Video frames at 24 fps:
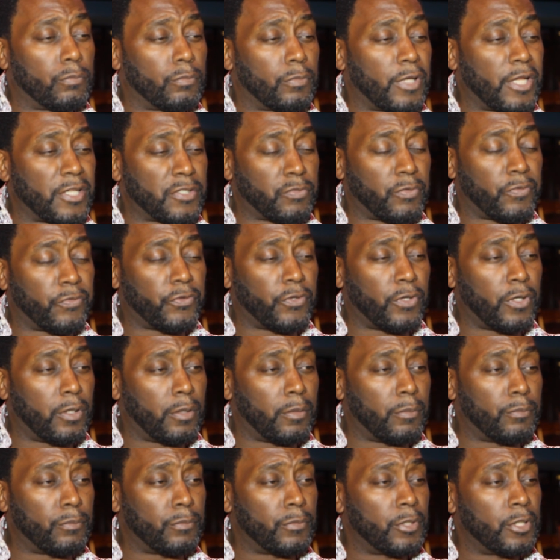That's with
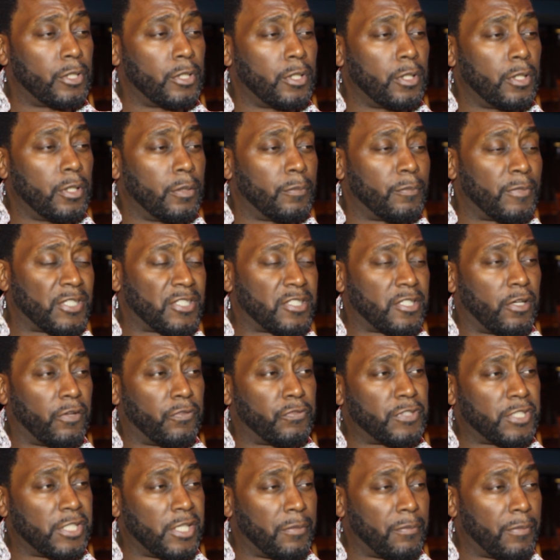myself,
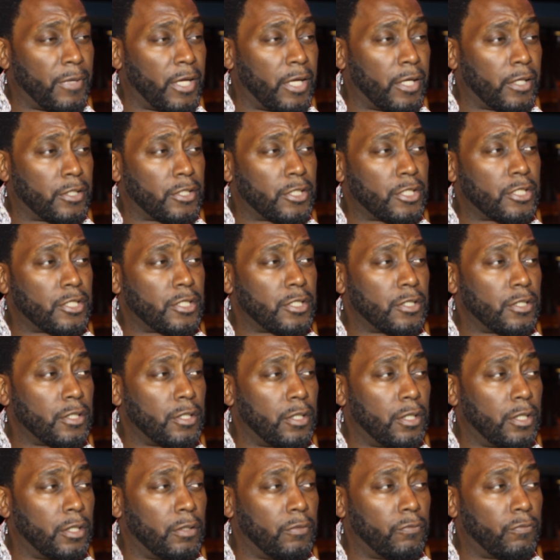DMX,
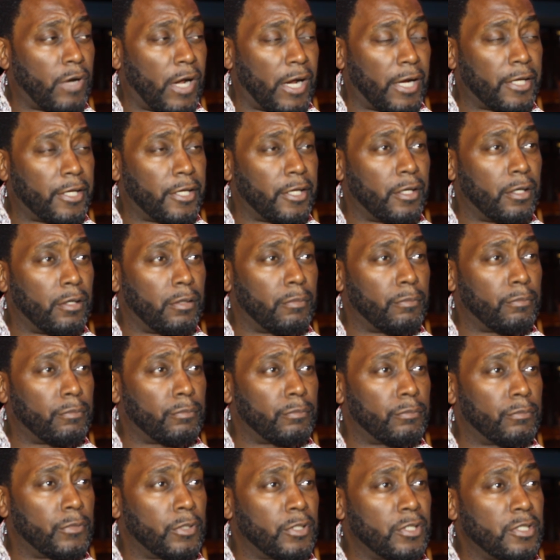Rakim,
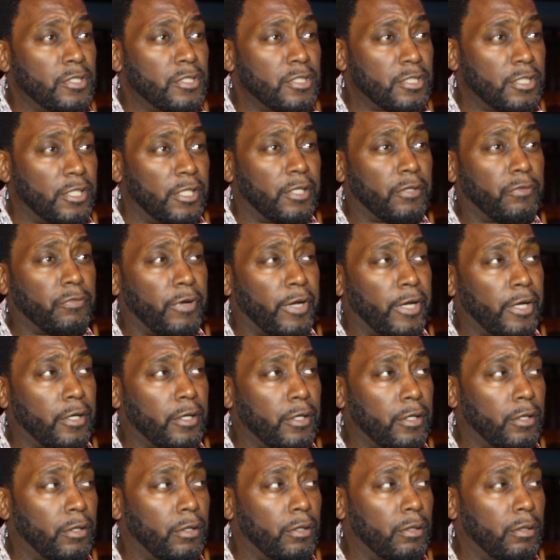Slick Rick,
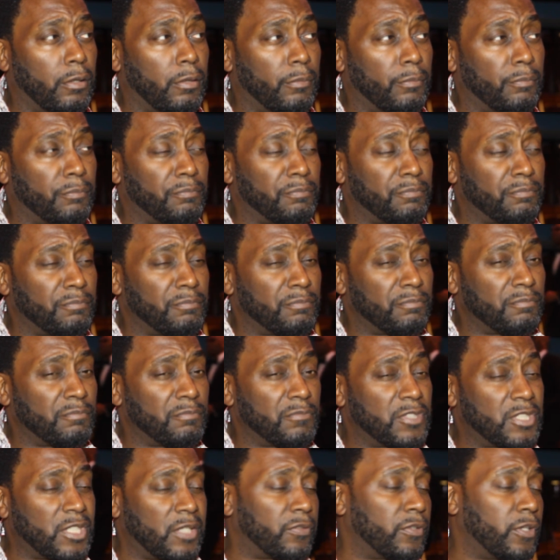
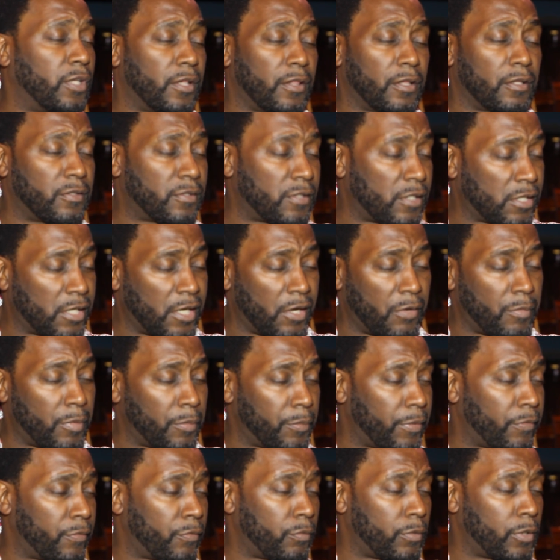several others, I can't
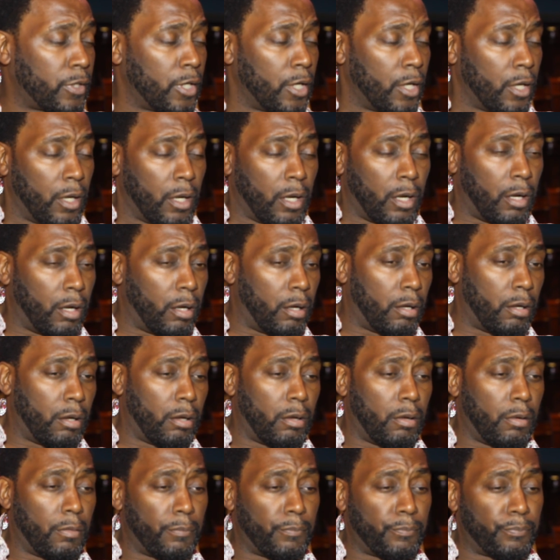remember
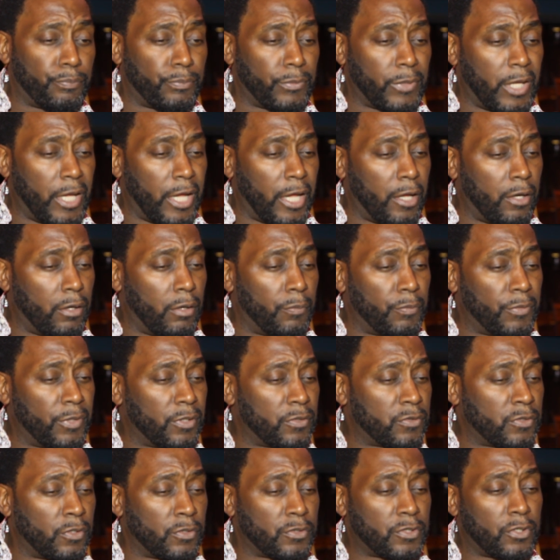everyone. And
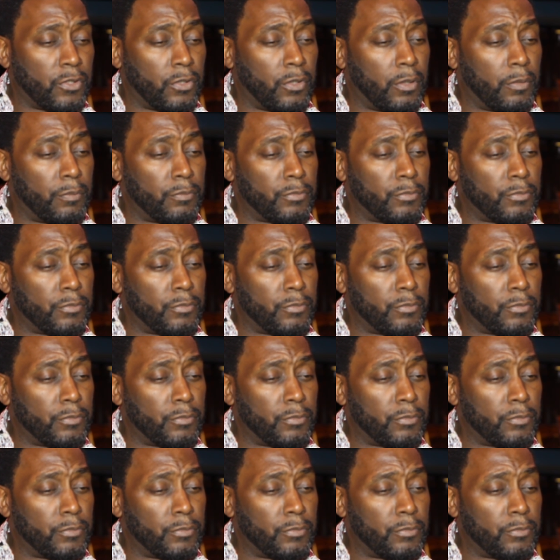there's also